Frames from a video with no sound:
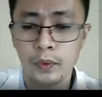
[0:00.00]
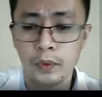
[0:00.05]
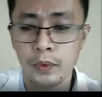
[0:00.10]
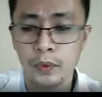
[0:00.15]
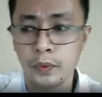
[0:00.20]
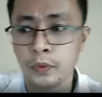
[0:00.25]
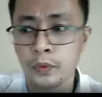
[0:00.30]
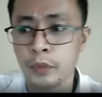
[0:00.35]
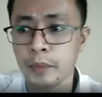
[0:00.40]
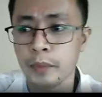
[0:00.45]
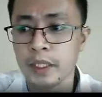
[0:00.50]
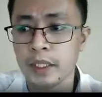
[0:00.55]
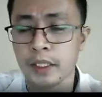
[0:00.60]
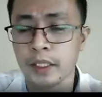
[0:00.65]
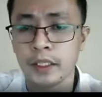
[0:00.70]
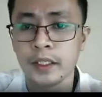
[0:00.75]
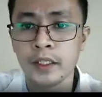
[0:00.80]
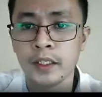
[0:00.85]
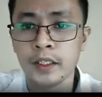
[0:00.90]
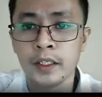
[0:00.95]

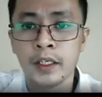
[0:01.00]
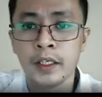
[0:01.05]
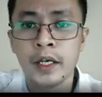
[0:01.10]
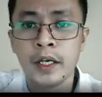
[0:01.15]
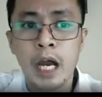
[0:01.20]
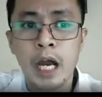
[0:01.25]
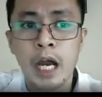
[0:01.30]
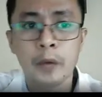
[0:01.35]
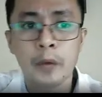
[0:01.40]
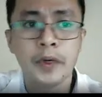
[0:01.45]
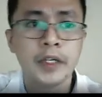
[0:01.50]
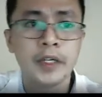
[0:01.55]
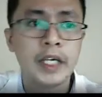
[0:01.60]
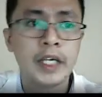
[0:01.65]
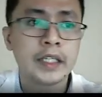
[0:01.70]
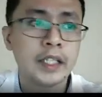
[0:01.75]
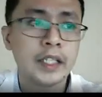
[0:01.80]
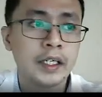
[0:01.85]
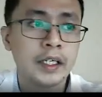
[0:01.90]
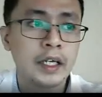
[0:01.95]
normally, our
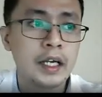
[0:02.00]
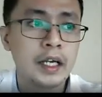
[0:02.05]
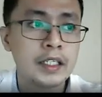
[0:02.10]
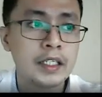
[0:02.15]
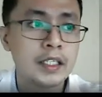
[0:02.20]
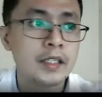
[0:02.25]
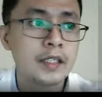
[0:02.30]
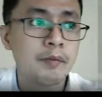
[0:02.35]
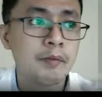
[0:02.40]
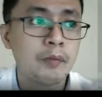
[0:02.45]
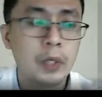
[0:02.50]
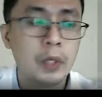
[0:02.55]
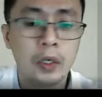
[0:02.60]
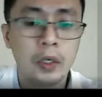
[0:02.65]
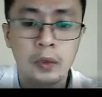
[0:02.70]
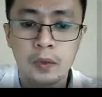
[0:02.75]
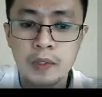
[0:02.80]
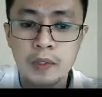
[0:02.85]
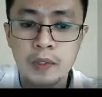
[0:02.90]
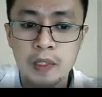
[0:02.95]
data, class,
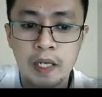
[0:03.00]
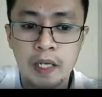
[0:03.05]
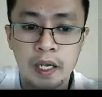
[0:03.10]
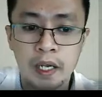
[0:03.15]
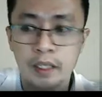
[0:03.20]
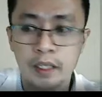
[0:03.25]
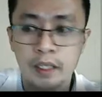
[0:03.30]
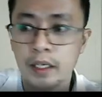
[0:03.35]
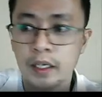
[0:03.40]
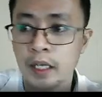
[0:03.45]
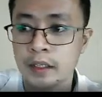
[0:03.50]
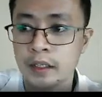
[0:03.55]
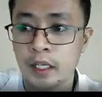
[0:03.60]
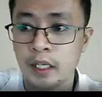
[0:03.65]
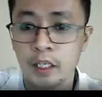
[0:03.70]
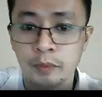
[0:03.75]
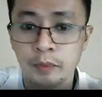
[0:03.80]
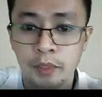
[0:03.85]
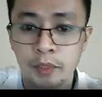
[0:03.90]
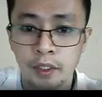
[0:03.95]
looks like a
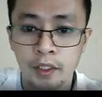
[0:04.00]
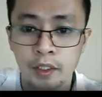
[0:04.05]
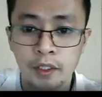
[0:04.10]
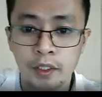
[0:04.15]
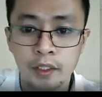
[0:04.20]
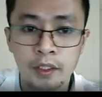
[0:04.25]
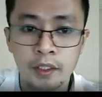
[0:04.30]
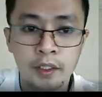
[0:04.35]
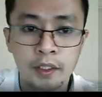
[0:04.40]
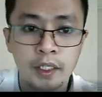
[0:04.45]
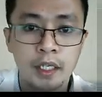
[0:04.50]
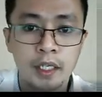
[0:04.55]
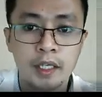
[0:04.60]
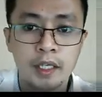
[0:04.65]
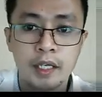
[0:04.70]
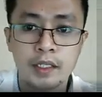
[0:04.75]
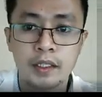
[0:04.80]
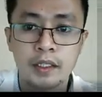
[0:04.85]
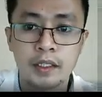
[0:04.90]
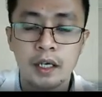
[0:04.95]
table. It
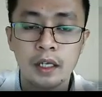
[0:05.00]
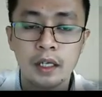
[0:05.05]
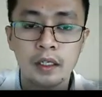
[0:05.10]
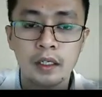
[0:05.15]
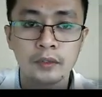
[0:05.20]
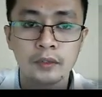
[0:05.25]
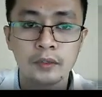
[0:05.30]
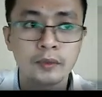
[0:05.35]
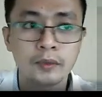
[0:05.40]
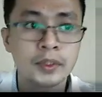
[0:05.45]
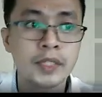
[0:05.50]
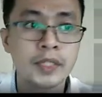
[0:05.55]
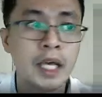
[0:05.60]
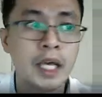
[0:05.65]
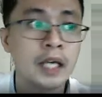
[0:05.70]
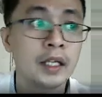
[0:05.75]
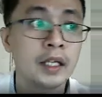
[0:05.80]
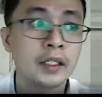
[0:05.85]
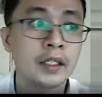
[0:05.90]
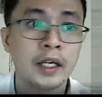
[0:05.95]
has columns and
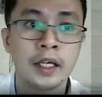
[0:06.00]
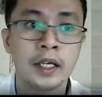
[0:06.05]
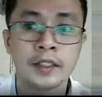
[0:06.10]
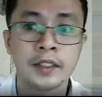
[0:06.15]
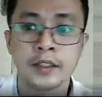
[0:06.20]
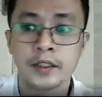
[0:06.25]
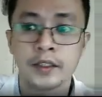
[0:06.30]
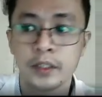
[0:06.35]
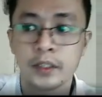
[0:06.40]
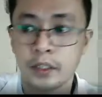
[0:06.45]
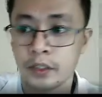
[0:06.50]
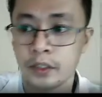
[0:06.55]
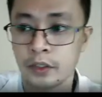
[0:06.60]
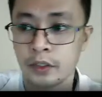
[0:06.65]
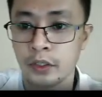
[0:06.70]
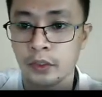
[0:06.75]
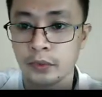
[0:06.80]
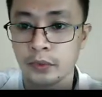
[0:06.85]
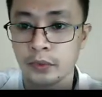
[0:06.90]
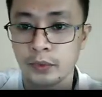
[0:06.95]
it has
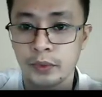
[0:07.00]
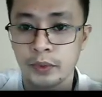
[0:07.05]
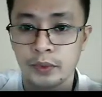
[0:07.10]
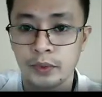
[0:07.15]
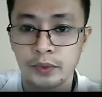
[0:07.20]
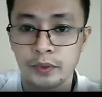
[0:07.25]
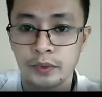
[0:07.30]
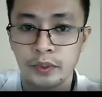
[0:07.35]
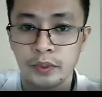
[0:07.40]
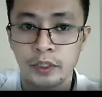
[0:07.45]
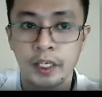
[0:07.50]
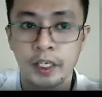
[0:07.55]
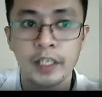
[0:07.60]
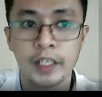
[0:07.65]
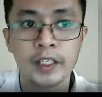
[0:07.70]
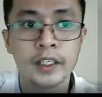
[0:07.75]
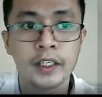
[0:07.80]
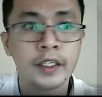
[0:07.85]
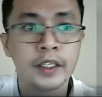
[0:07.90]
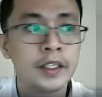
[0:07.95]
rows. Okay.
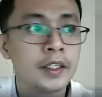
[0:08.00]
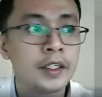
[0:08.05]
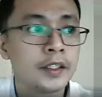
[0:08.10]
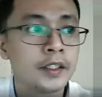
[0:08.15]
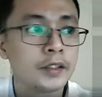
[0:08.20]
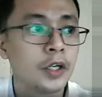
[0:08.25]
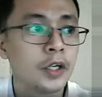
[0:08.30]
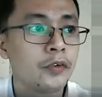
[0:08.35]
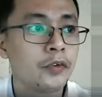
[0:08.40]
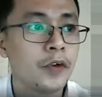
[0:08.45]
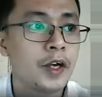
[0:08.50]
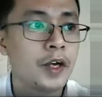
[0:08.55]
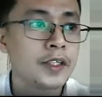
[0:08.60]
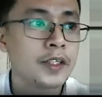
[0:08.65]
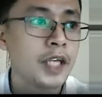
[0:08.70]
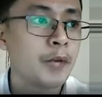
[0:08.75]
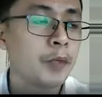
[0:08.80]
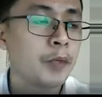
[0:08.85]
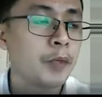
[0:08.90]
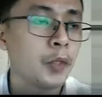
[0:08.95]
So for
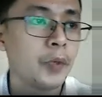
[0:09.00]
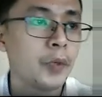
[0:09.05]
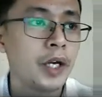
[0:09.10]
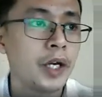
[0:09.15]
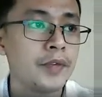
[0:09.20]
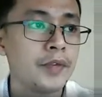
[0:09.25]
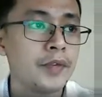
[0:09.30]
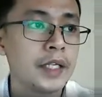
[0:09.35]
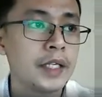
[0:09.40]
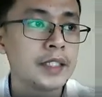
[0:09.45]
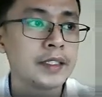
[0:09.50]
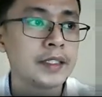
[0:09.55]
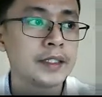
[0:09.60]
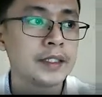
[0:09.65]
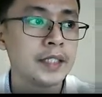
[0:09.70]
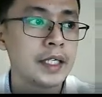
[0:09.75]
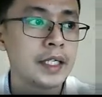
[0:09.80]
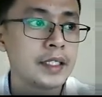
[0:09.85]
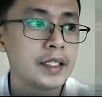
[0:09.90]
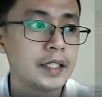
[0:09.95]
example, we have this
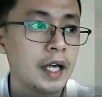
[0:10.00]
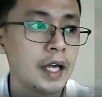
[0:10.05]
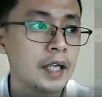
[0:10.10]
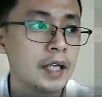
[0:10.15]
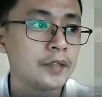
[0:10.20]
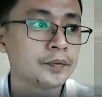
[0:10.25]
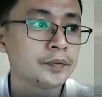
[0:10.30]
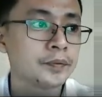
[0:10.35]
data,